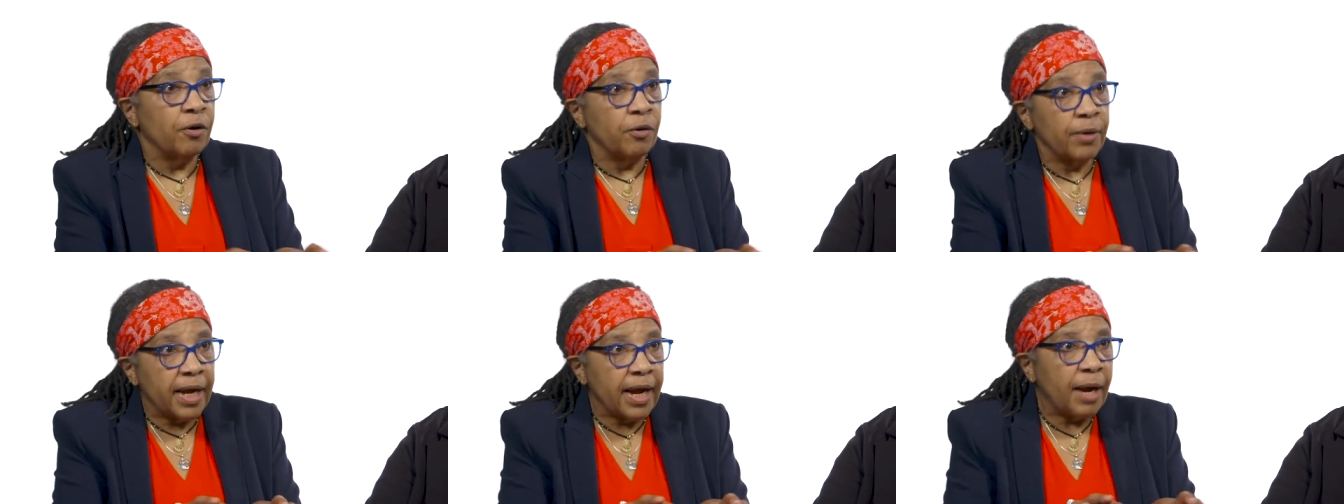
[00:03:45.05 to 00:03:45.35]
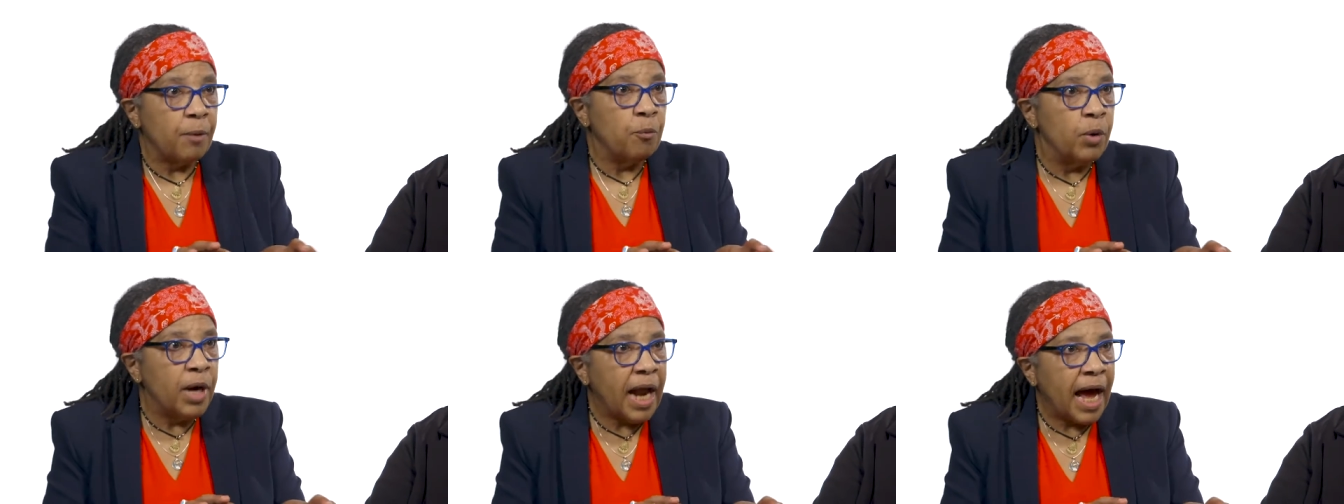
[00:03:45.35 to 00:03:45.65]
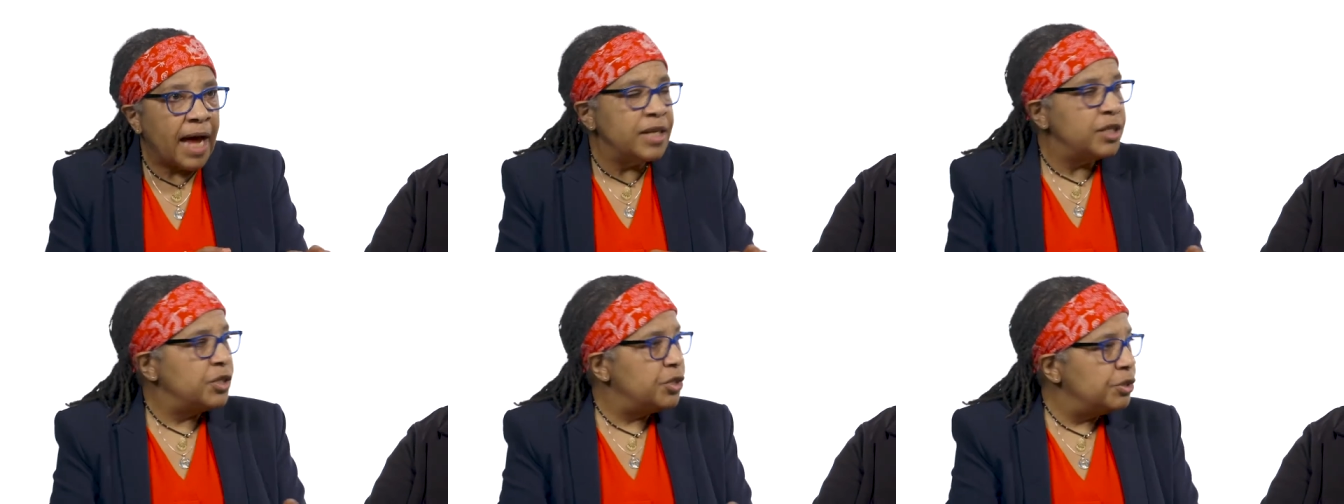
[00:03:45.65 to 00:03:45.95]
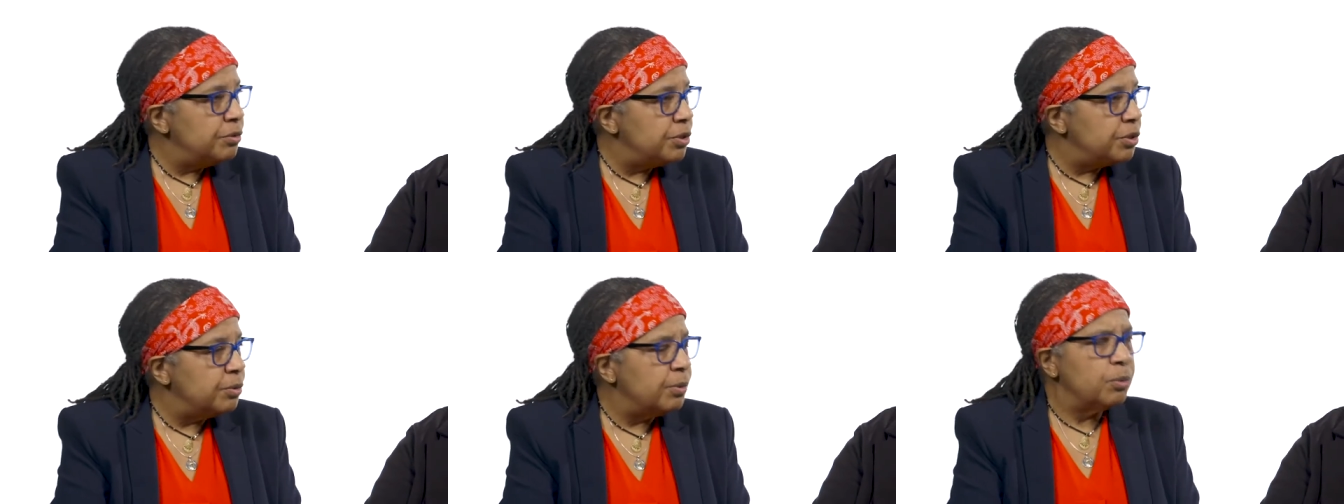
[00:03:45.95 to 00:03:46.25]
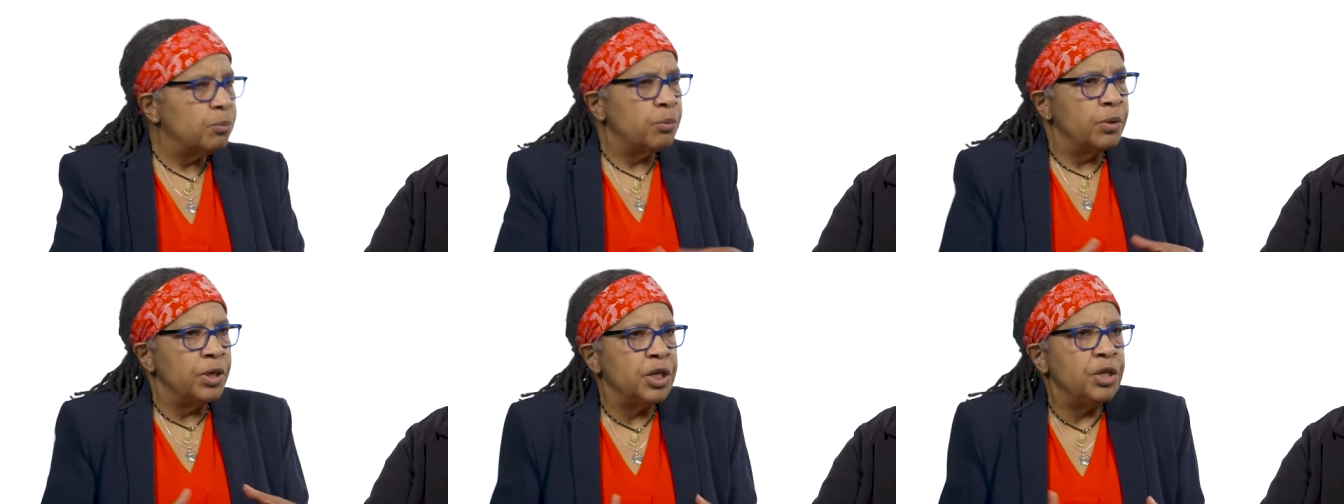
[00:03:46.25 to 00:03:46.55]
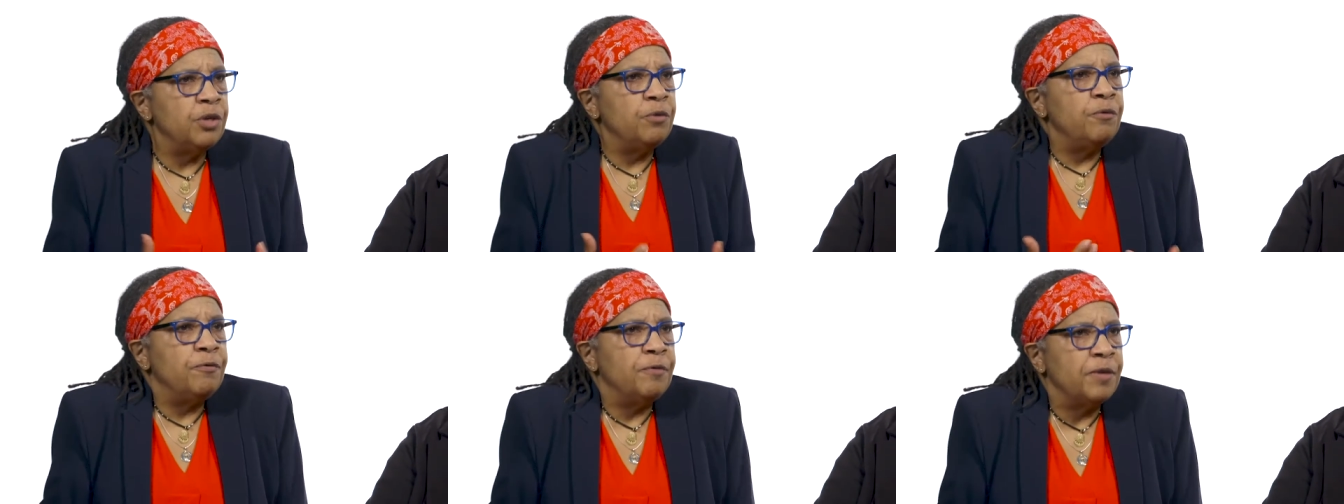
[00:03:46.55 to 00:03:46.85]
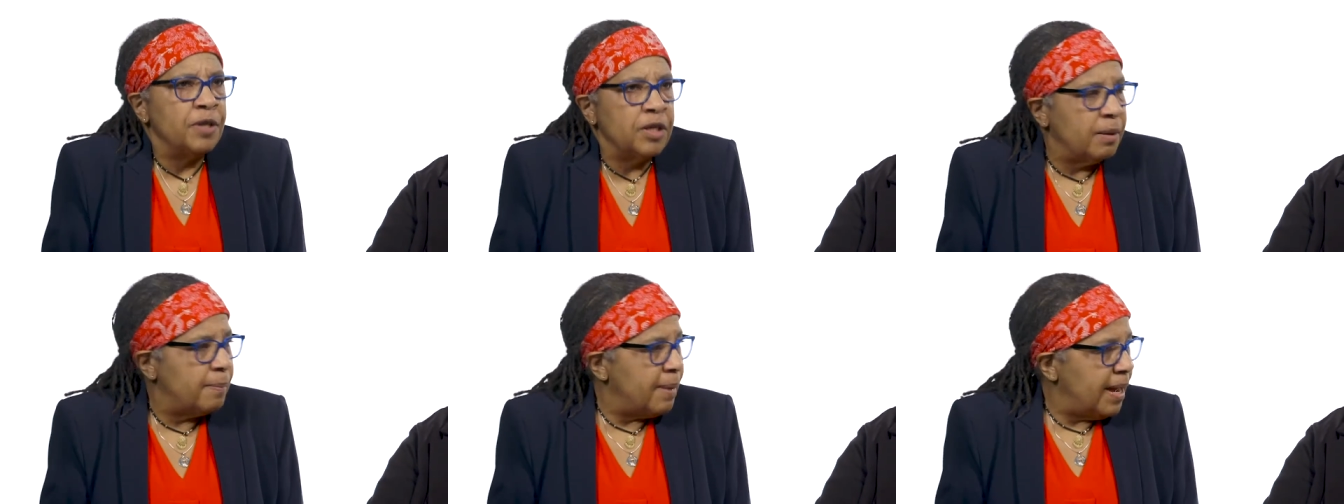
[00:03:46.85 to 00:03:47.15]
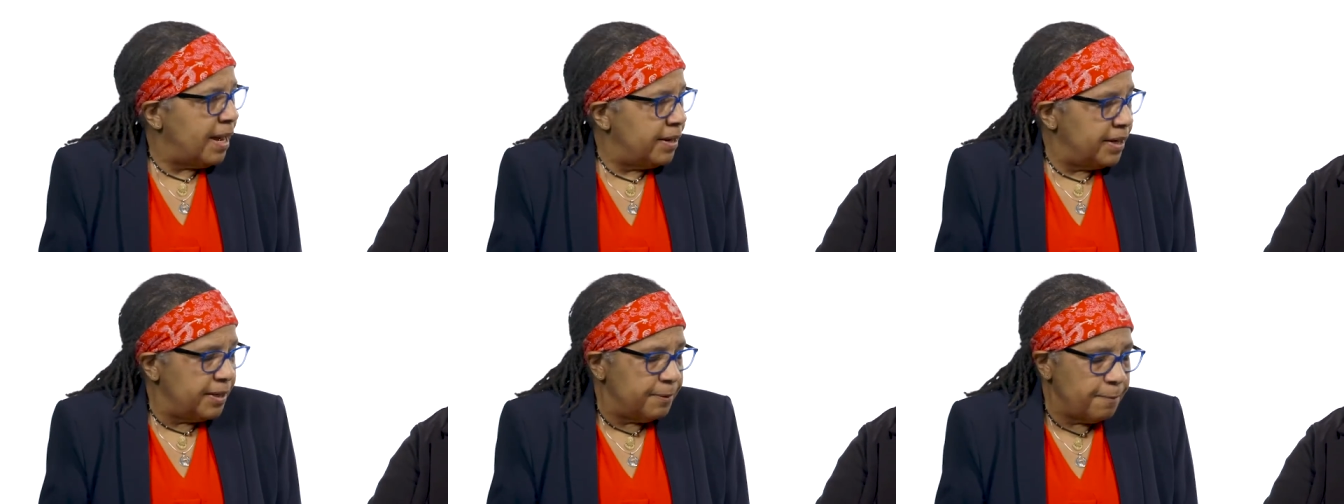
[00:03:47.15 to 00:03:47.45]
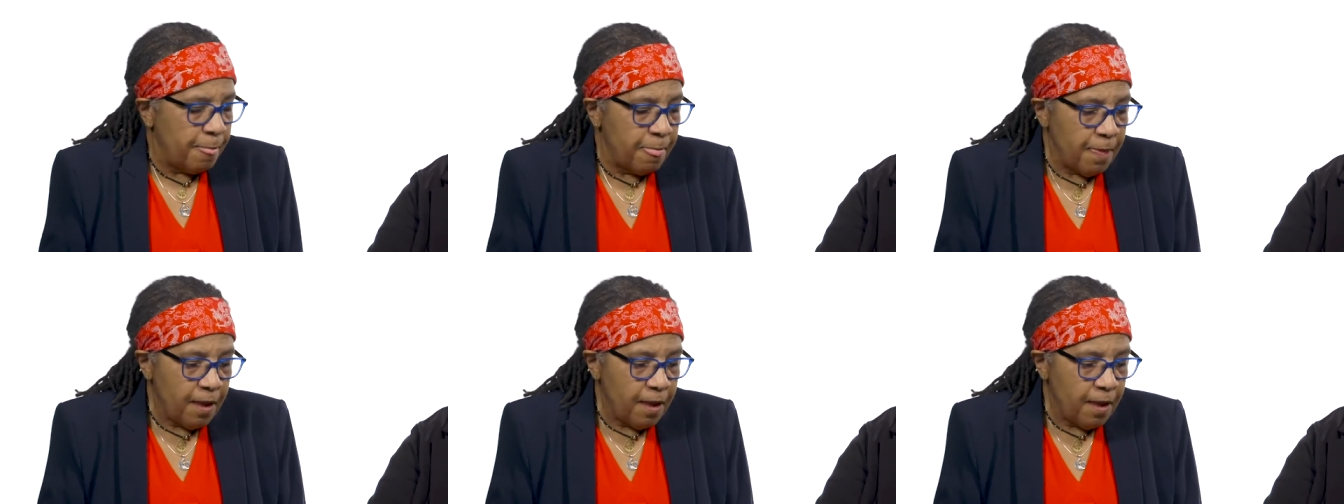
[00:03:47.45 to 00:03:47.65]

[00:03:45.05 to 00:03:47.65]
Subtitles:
okay, how did you do it? What do you feel about it?